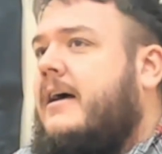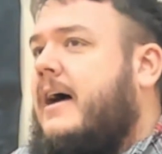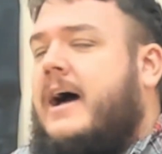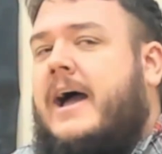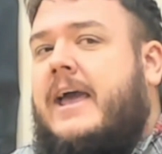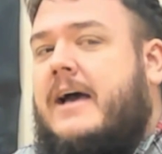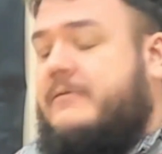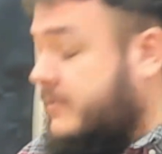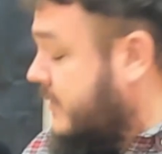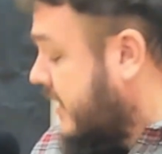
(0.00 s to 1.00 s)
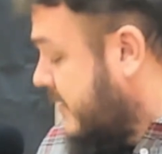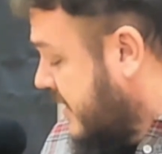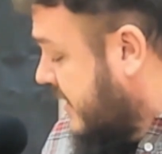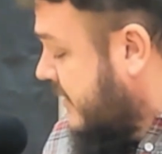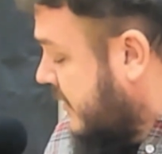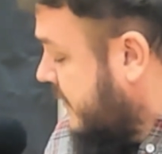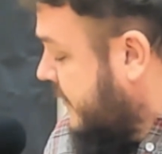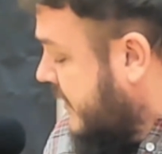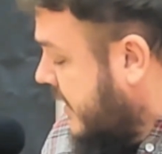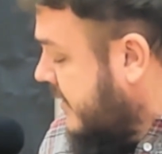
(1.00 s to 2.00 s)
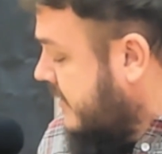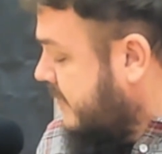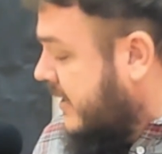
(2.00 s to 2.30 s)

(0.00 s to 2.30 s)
I have a really big Nerf gun,